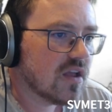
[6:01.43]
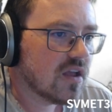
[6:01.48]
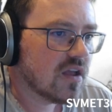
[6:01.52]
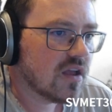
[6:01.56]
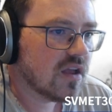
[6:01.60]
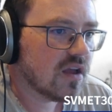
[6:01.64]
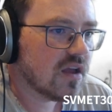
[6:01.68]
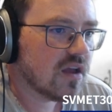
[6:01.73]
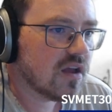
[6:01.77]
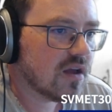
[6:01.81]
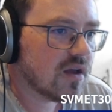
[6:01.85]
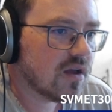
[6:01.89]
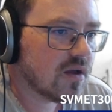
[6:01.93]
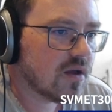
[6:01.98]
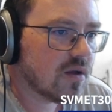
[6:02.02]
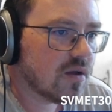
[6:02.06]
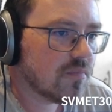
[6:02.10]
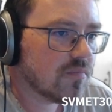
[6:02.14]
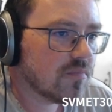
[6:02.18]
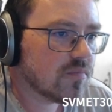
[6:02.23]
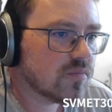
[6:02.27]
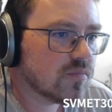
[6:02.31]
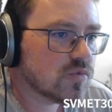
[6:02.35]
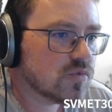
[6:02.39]

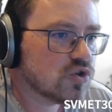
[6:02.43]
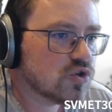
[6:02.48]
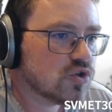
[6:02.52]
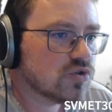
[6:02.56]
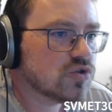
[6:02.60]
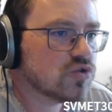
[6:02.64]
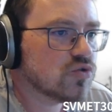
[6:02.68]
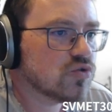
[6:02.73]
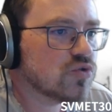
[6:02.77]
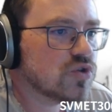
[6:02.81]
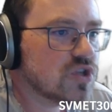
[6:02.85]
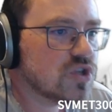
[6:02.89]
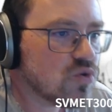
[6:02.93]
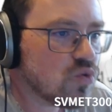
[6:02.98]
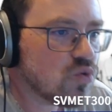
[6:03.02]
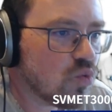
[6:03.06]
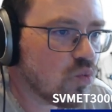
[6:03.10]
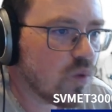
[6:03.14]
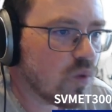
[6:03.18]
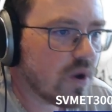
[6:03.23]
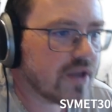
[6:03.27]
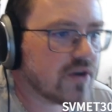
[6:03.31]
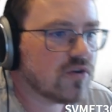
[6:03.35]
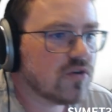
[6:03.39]
Do you,
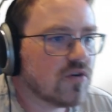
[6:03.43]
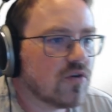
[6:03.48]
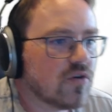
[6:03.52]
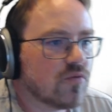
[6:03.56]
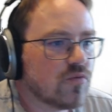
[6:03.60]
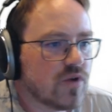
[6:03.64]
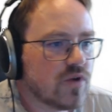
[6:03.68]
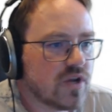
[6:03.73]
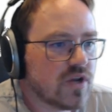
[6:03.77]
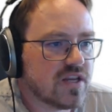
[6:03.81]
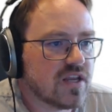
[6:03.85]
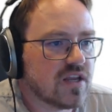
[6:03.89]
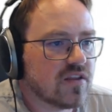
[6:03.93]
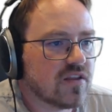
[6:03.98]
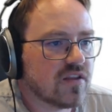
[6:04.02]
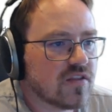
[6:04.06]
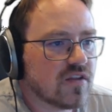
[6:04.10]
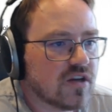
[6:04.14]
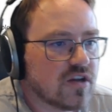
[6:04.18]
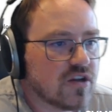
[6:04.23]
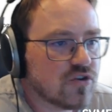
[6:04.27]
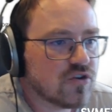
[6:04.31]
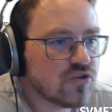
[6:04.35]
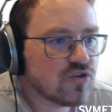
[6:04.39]
when reading
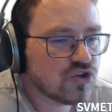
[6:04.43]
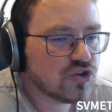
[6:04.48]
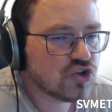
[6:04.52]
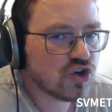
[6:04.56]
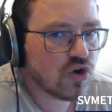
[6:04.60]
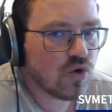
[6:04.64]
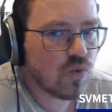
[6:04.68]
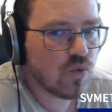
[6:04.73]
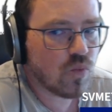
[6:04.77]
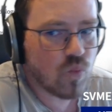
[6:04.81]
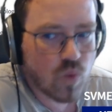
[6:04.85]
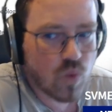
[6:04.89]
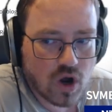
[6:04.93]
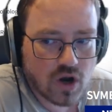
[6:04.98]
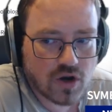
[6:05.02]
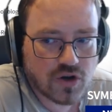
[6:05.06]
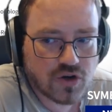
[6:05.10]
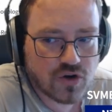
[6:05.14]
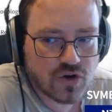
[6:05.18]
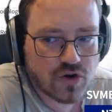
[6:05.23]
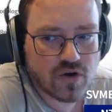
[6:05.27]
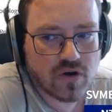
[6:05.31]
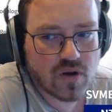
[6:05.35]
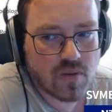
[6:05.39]
the literature,
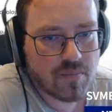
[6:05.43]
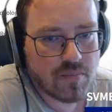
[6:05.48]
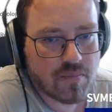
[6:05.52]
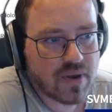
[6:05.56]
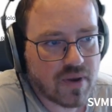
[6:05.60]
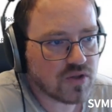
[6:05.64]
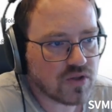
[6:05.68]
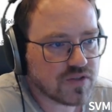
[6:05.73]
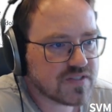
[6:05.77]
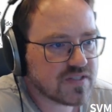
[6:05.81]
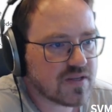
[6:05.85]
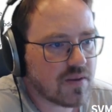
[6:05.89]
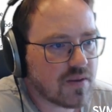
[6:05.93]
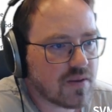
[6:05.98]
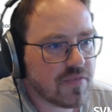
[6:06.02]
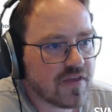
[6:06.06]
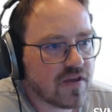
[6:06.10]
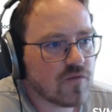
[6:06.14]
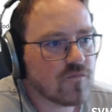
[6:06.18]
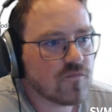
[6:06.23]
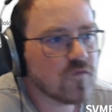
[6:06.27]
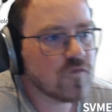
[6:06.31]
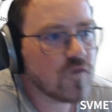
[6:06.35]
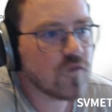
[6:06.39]
wonder about
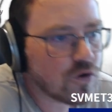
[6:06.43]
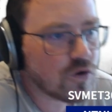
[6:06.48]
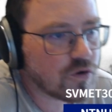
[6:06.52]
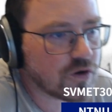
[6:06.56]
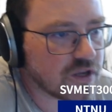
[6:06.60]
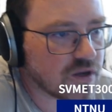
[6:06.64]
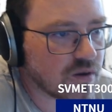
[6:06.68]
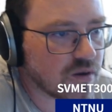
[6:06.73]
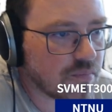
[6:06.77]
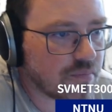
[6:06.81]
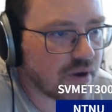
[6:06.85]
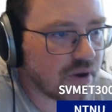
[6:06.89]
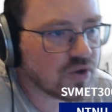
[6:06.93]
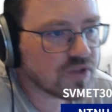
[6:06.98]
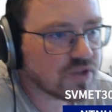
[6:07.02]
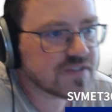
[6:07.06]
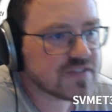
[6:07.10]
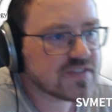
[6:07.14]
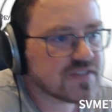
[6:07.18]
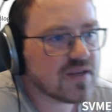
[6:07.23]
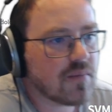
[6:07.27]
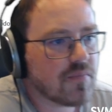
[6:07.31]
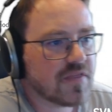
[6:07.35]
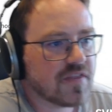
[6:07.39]
something, worry about
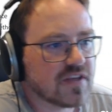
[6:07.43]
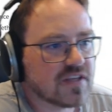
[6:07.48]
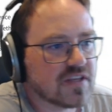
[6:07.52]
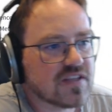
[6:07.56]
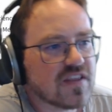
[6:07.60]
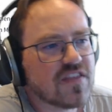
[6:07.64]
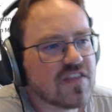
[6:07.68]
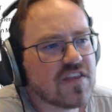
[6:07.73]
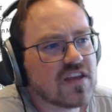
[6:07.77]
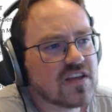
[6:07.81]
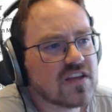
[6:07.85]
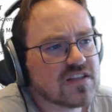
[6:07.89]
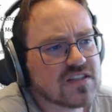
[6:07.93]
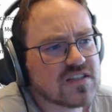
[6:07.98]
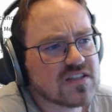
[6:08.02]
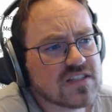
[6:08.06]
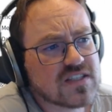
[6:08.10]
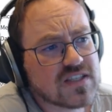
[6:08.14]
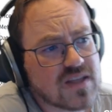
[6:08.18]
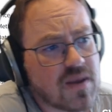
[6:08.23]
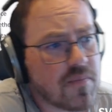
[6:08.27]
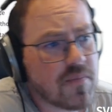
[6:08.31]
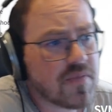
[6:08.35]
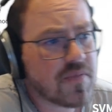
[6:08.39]
something, think
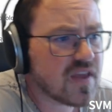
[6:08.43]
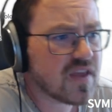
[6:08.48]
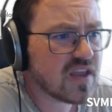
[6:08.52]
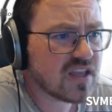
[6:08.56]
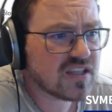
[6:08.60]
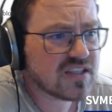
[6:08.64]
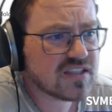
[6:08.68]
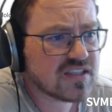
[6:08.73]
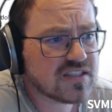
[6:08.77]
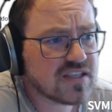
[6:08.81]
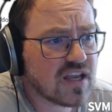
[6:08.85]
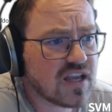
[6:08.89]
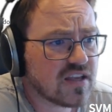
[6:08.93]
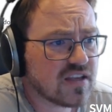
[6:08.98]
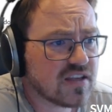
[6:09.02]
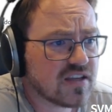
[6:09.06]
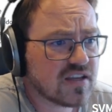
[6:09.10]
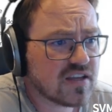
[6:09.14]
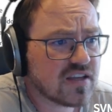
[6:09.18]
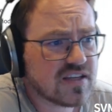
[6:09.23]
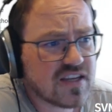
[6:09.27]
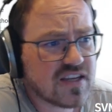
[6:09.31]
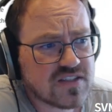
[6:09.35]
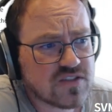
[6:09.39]
something
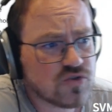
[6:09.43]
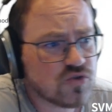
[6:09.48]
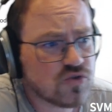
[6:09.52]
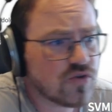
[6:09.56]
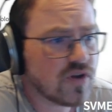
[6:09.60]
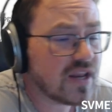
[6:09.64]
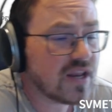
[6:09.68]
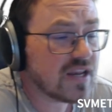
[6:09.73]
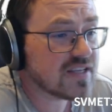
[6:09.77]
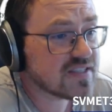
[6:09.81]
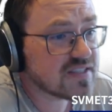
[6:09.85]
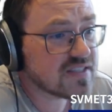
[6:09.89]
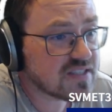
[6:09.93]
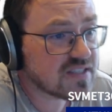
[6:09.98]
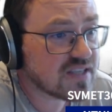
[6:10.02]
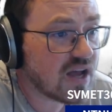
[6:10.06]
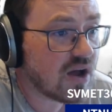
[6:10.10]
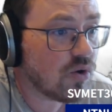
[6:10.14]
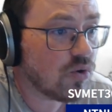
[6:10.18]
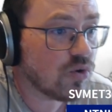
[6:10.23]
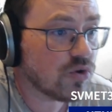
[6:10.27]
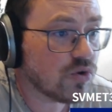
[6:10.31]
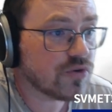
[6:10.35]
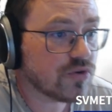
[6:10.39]
that isn't really
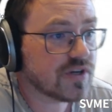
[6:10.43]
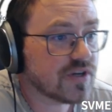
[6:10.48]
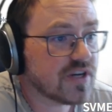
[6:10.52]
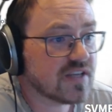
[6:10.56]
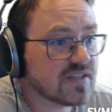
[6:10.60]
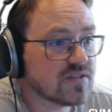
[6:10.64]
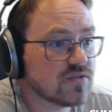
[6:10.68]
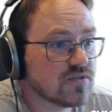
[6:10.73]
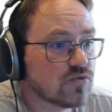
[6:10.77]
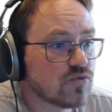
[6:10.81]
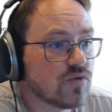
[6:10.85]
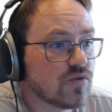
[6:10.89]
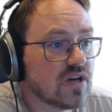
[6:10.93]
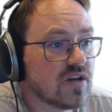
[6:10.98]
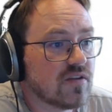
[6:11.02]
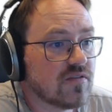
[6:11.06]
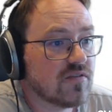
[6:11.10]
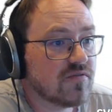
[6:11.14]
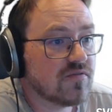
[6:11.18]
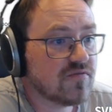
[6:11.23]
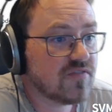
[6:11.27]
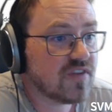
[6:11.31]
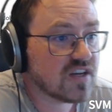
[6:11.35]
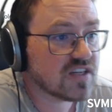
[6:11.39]
sound or doesn't really
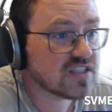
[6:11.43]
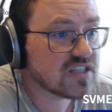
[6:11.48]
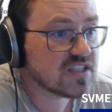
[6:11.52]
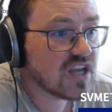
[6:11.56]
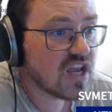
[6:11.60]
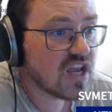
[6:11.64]
fit?